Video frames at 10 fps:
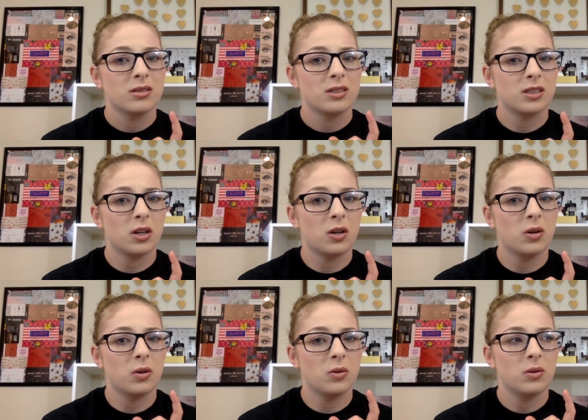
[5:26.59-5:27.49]

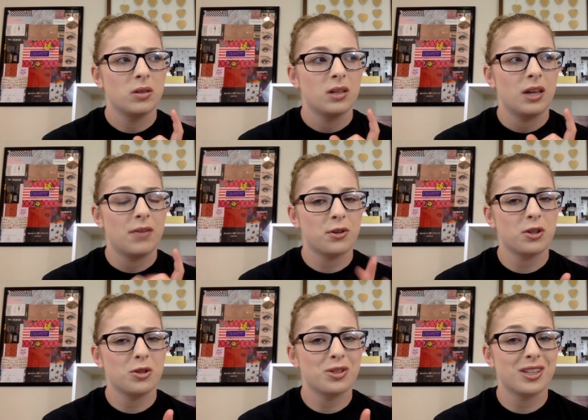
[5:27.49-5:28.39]
So if you're
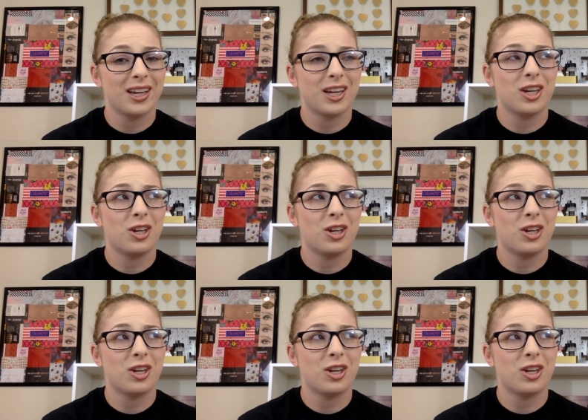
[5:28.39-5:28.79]
used to like